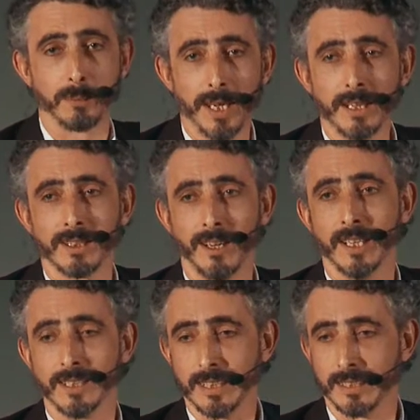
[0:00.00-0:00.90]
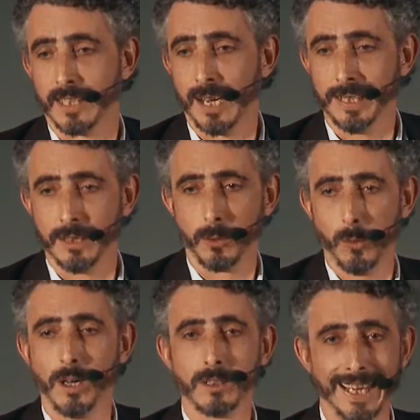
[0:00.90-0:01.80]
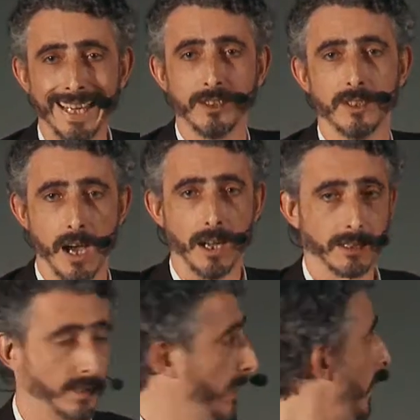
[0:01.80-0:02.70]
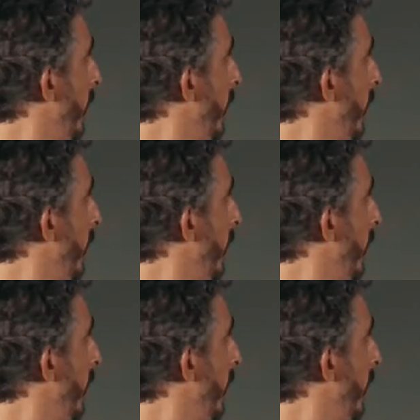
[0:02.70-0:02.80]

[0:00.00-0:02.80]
being a scientist. I mean, the world is nuts.